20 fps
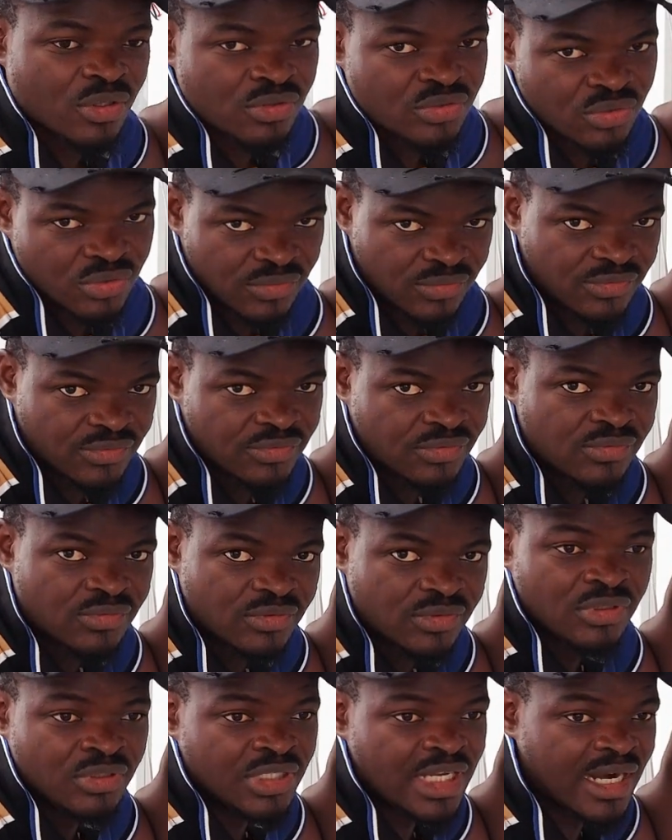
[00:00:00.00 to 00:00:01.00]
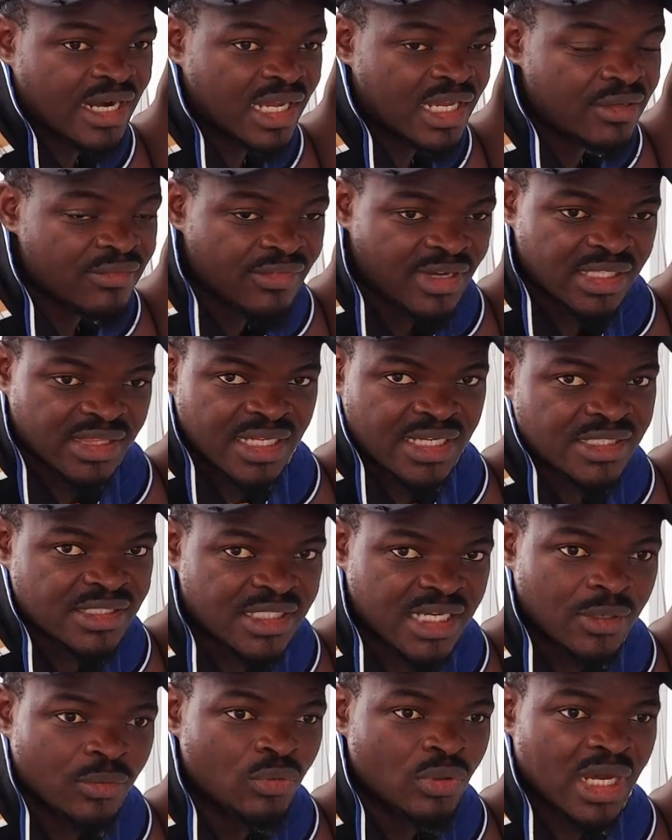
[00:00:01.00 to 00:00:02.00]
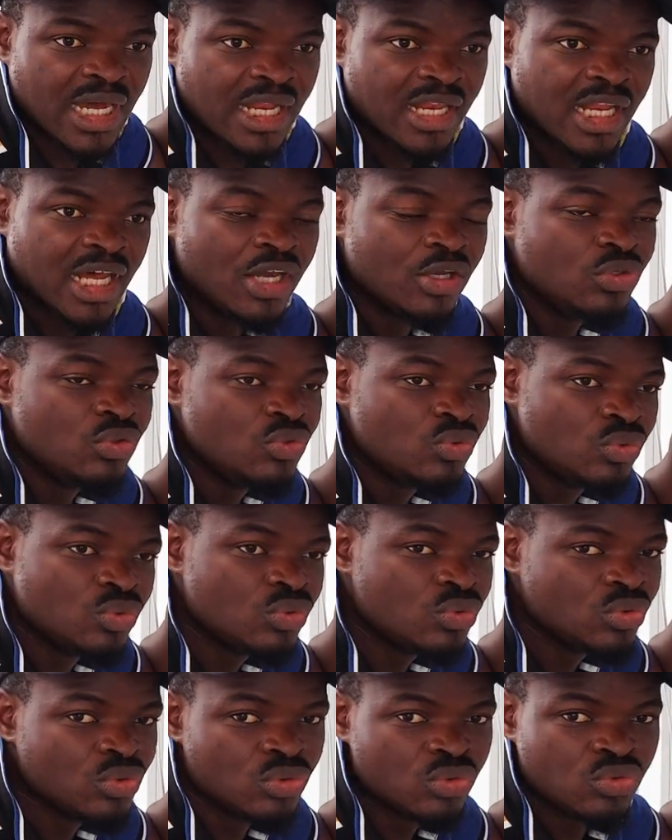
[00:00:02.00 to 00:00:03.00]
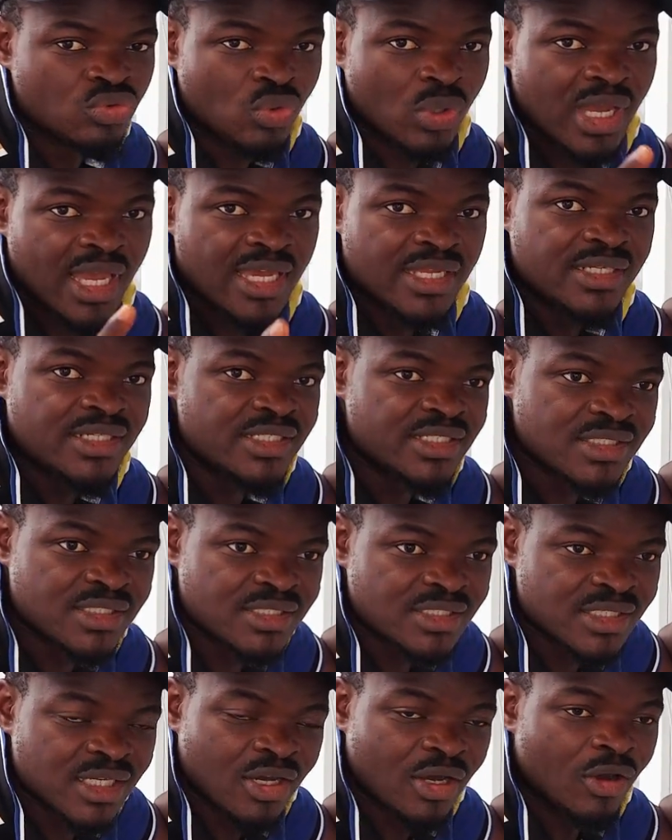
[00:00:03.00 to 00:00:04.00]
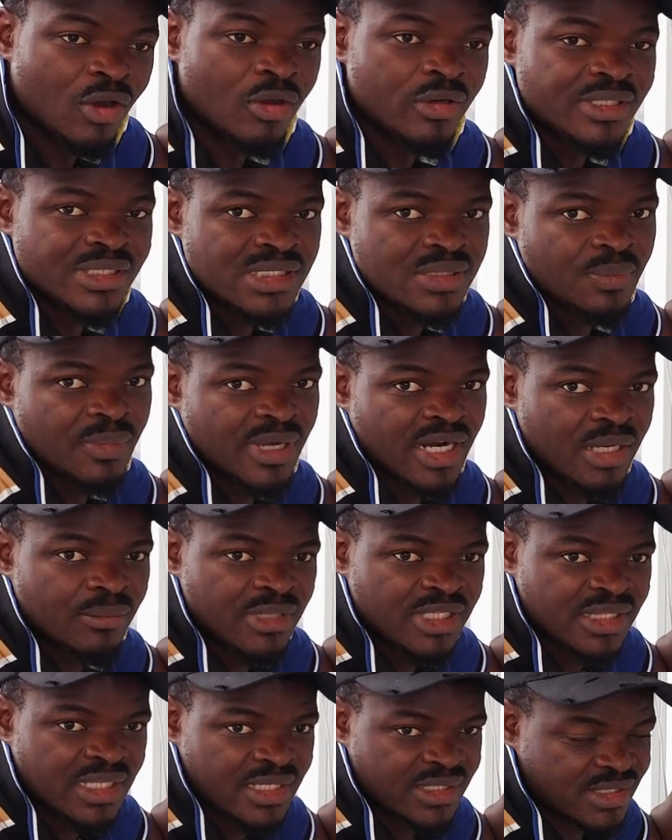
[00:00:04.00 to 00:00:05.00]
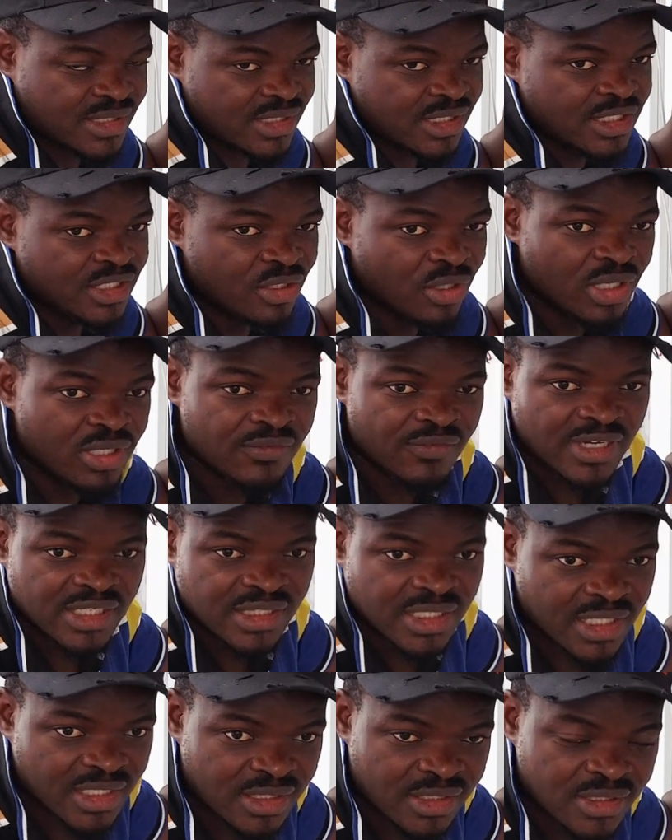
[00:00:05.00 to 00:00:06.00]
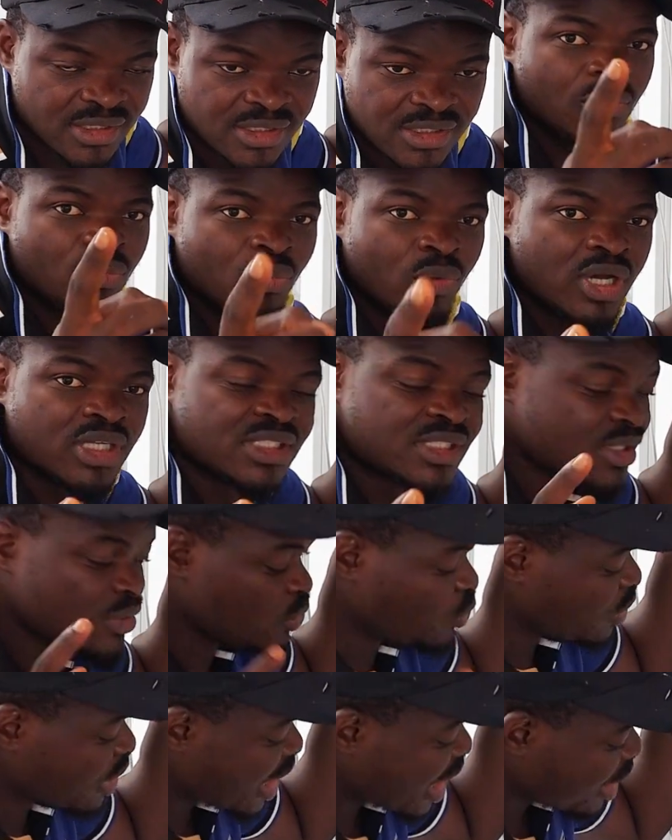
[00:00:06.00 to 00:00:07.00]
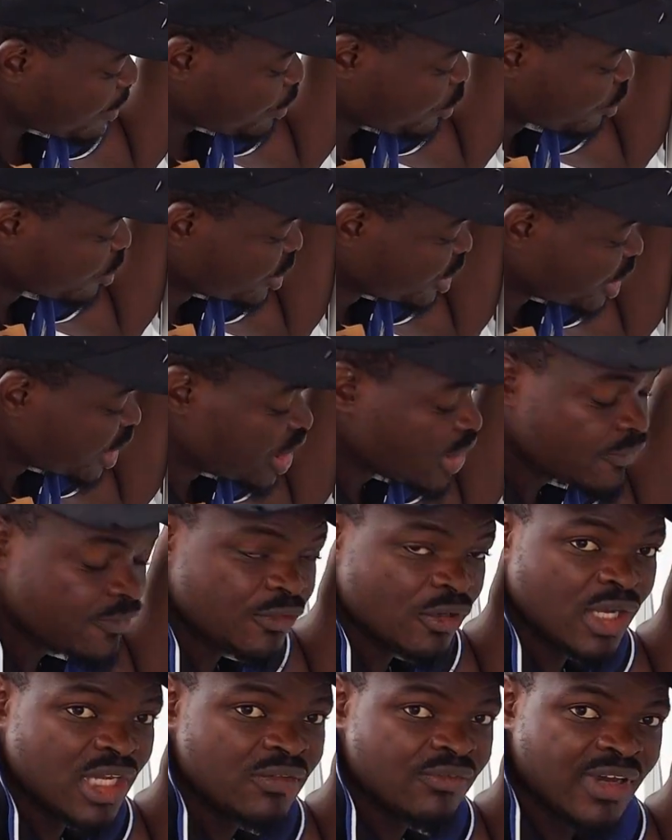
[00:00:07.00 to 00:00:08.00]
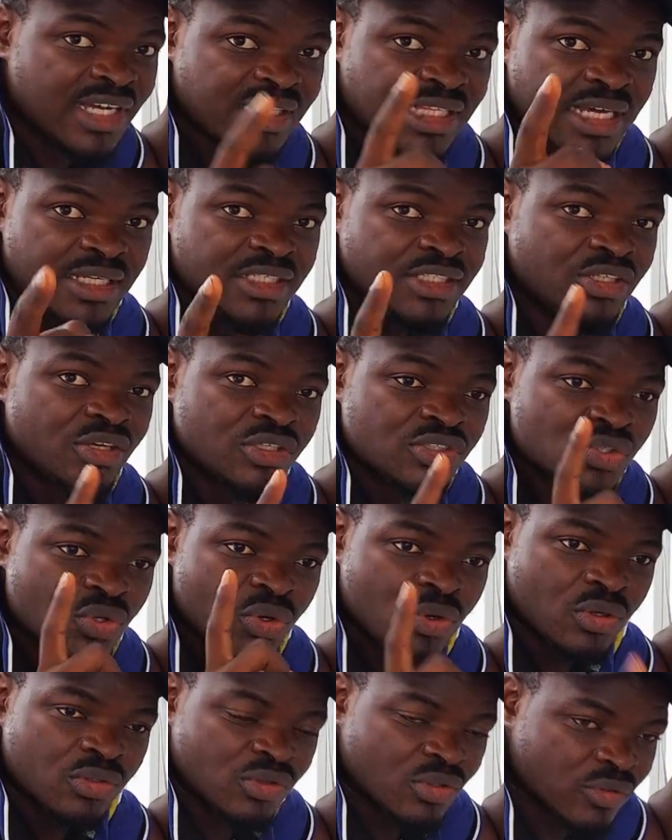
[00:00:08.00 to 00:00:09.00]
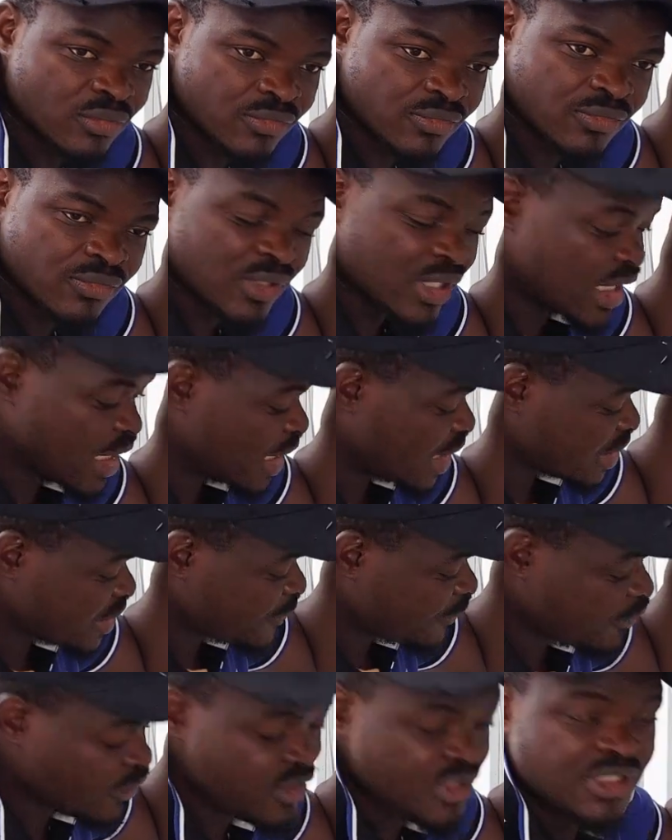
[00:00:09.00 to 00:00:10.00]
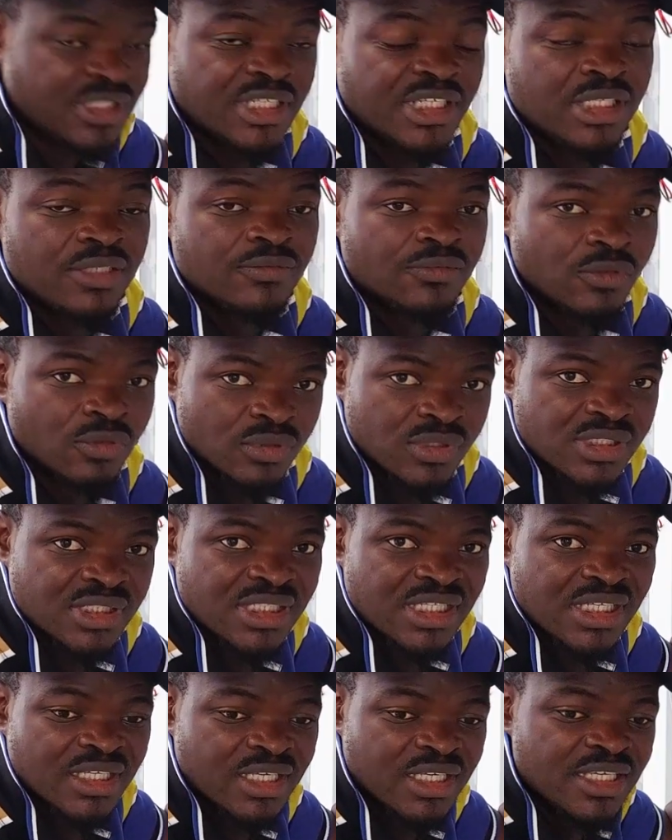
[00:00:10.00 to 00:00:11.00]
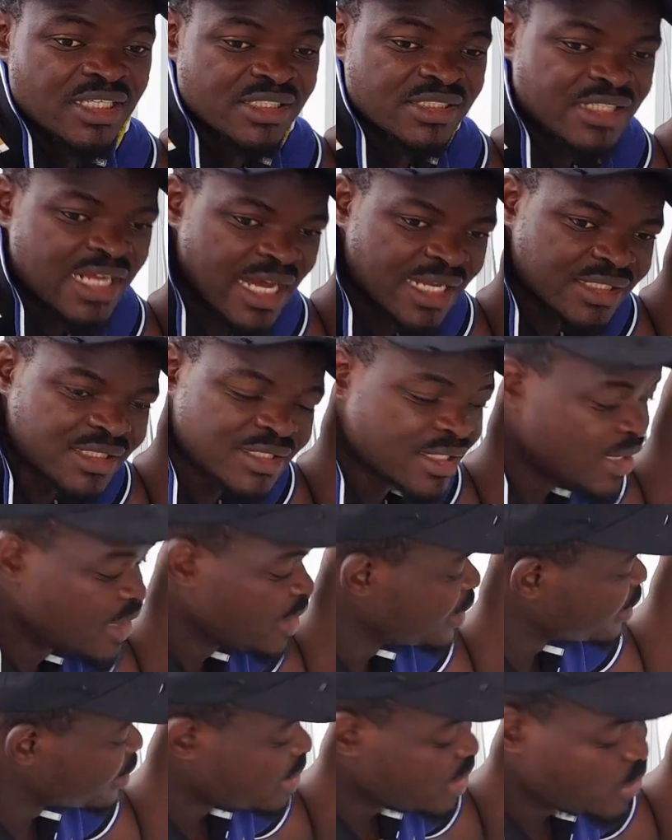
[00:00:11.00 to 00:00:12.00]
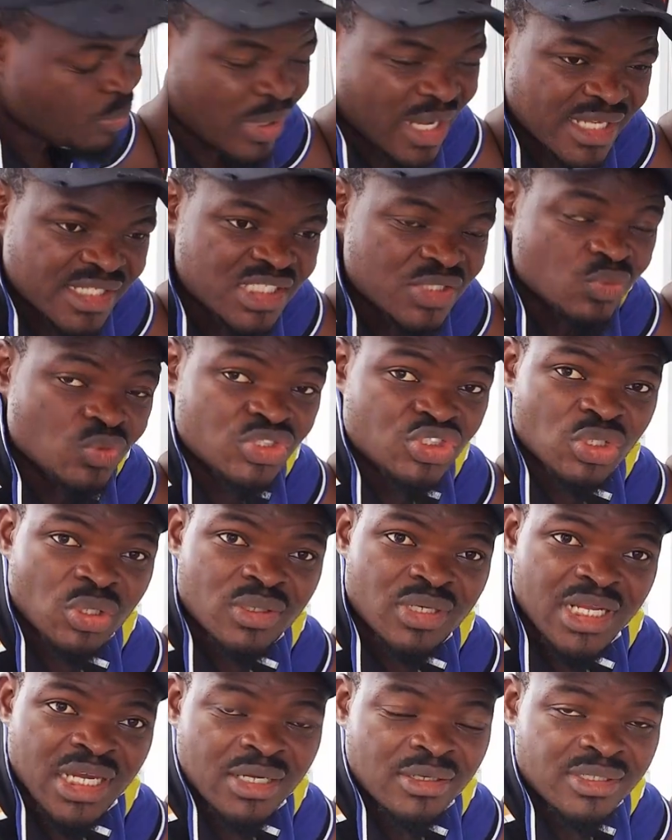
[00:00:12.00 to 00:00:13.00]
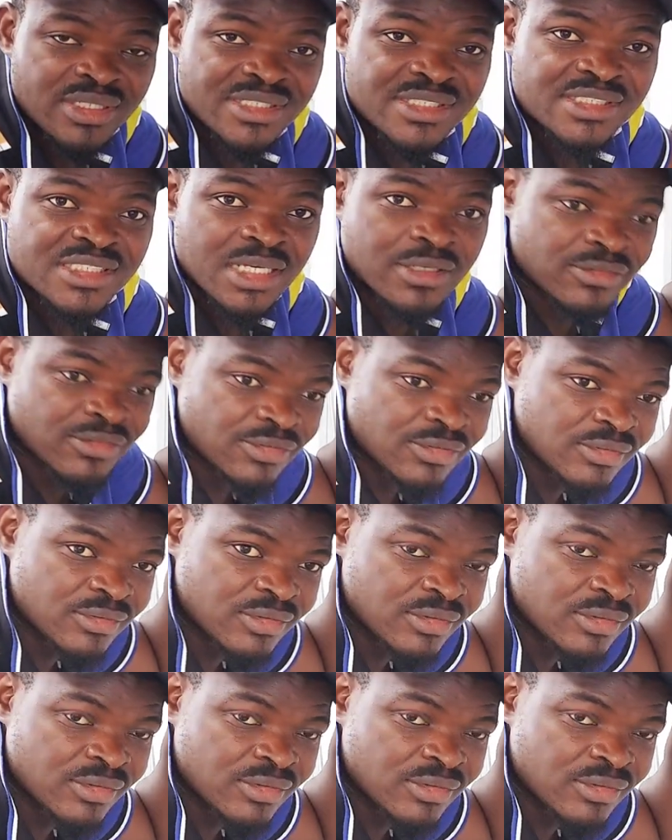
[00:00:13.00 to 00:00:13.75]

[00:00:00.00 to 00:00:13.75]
cutoff. There are inverters that will allow you to edit all these parameters in your inverter. What will happen if your inverter did not cut off at 43 volts is that the battery will shut down itself